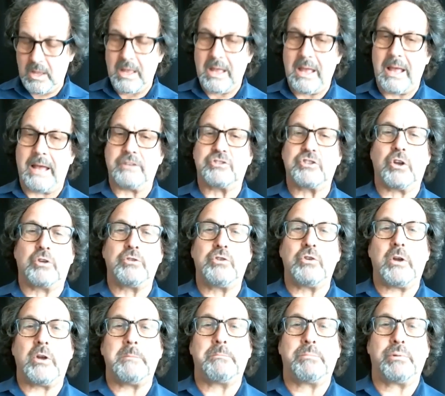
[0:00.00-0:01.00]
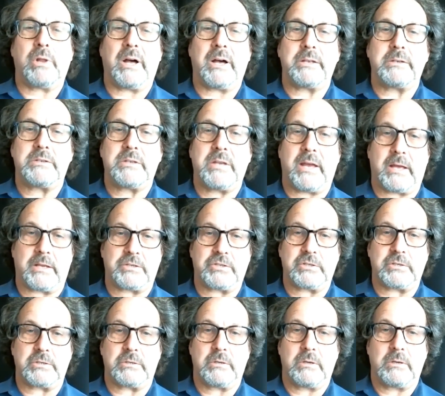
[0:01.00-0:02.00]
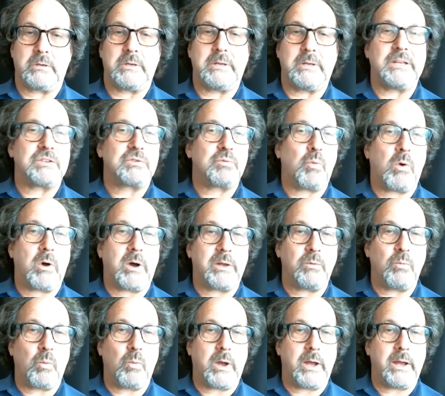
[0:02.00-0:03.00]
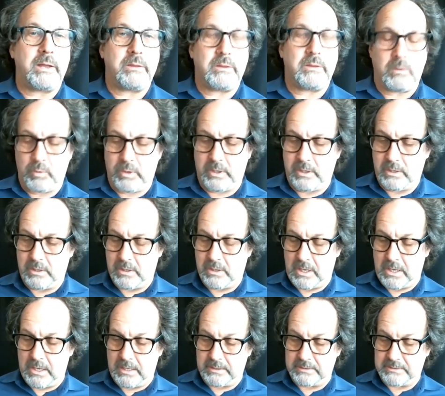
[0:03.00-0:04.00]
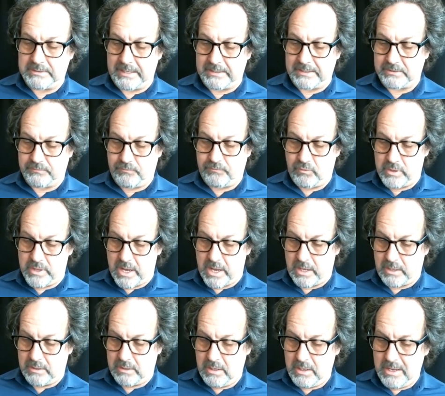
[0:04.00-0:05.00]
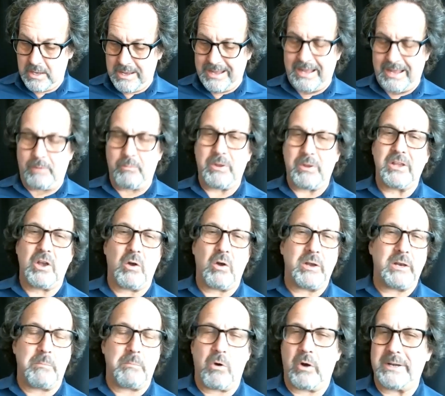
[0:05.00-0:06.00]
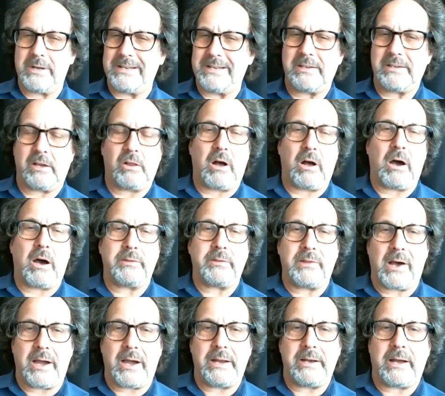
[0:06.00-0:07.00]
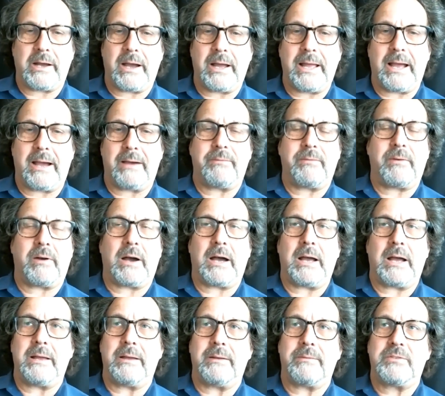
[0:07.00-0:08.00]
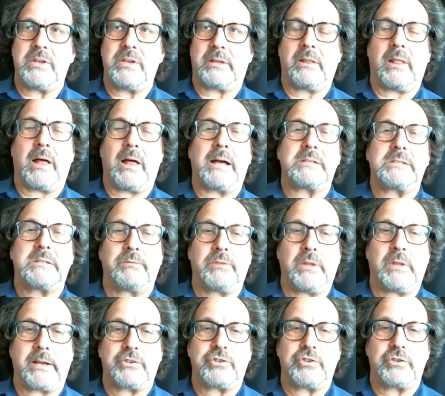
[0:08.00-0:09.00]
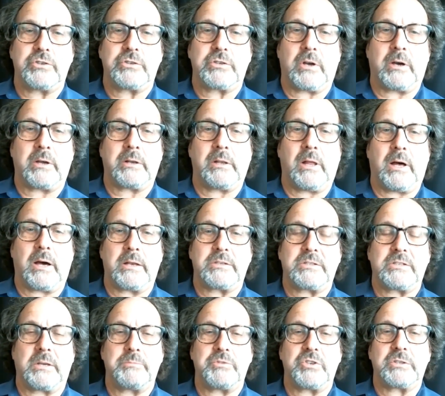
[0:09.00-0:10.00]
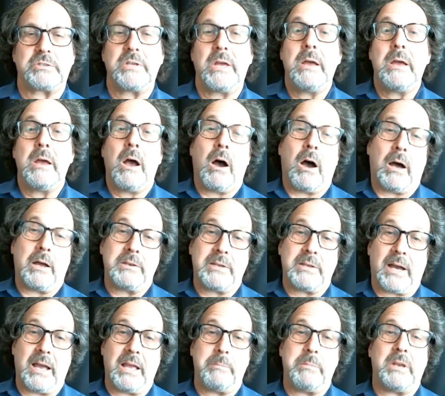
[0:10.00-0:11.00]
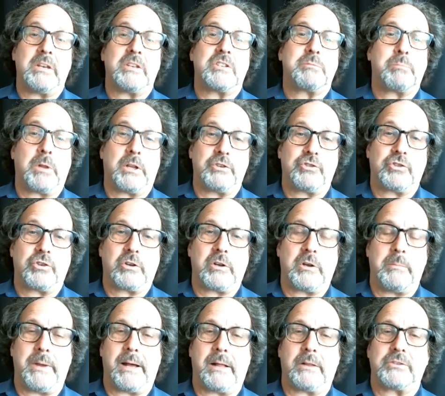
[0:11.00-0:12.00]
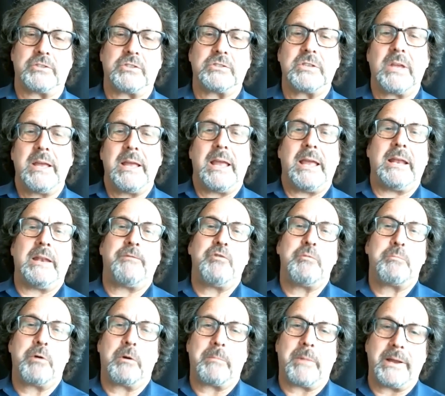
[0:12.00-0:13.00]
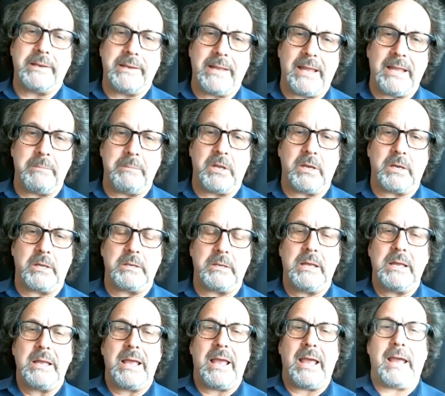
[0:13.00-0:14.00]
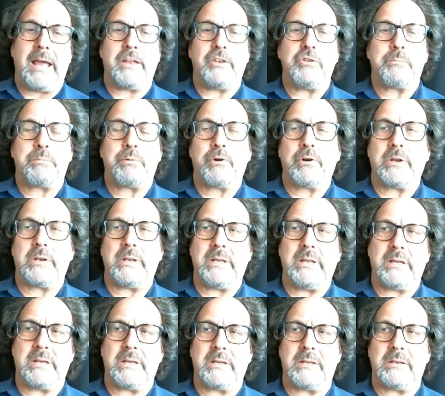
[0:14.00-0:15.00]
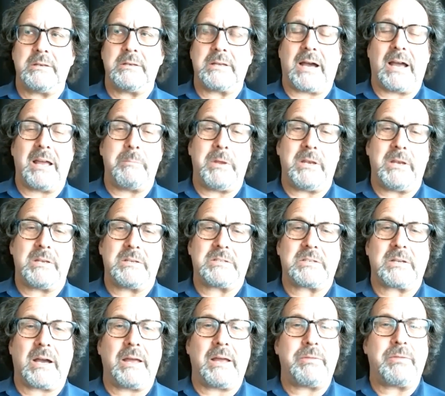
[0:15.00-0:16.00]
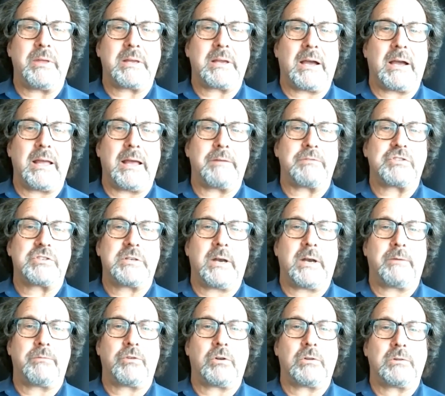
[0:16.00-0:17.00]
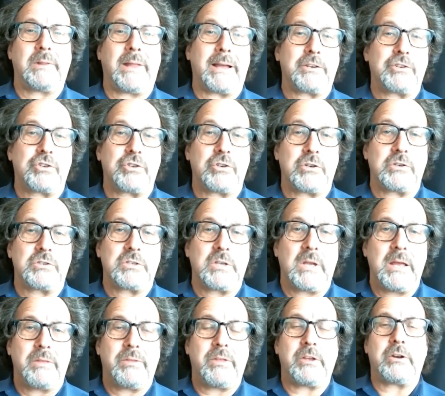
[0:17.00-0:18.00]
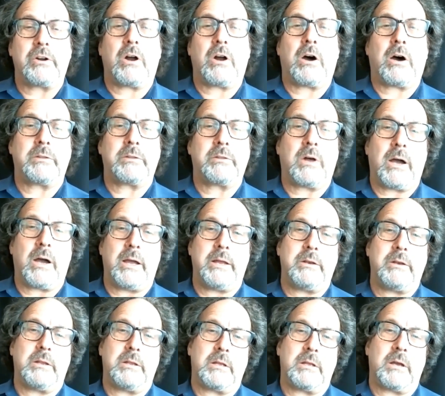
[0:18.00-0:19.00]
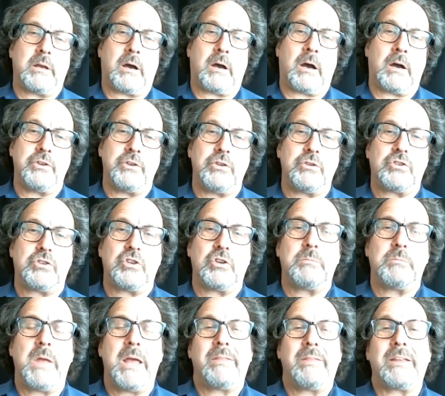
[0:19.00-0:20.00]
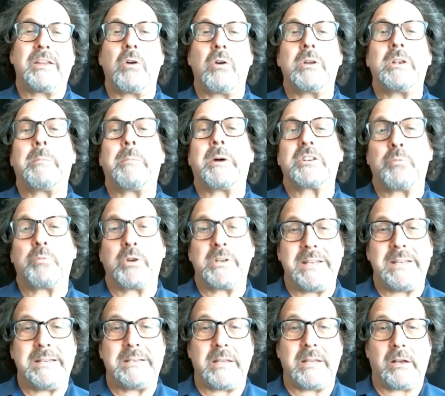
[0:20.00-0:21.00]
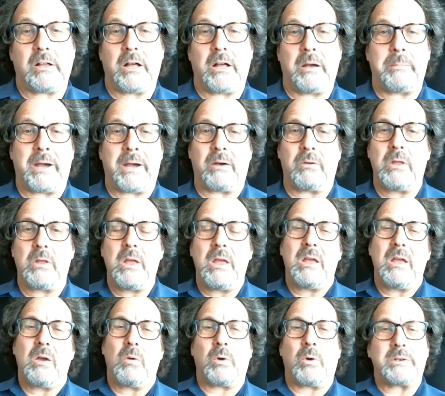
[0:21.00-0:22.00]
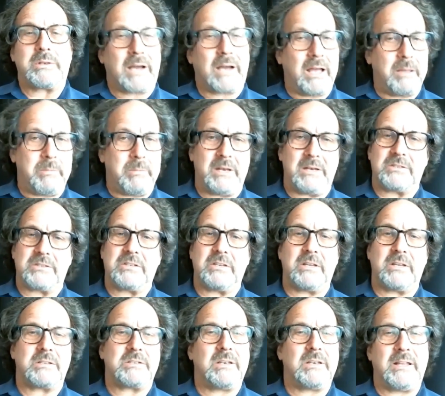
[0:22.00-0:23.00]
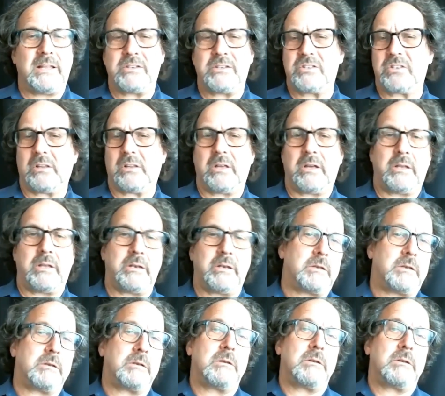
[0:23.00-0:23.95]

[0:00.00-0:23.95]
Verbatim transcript: And so doing blood tests is one way that we uh, test for that. And we can go into more detail online. I have, I have done lots of lectures on a lot of subjects on diabetes, blood sugar imbalances. And if you put my name in and you put in diabetes, I think I have several lectures that are online on YouTube They go into much more detail about what diabetes is and insulin and